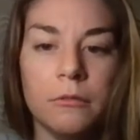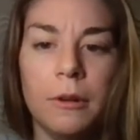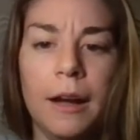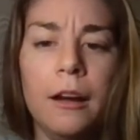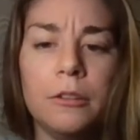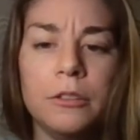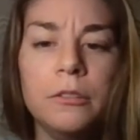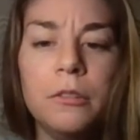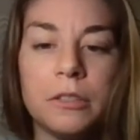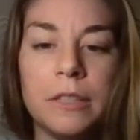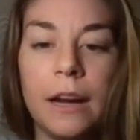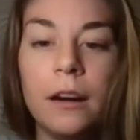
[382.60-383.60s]
"Wow, you
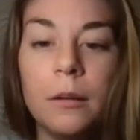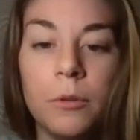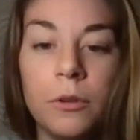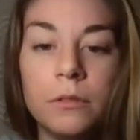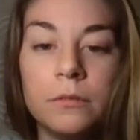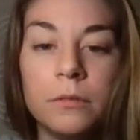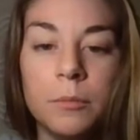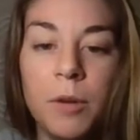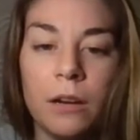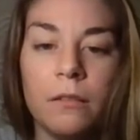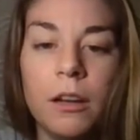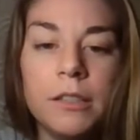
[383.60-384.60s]
look terrible. Come
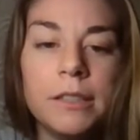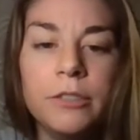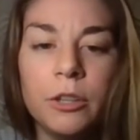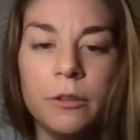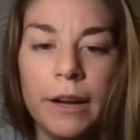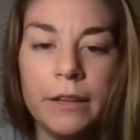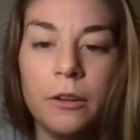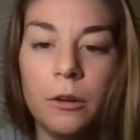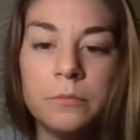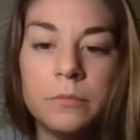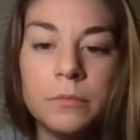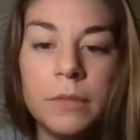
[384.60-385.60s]
on, I'll give you a ride home."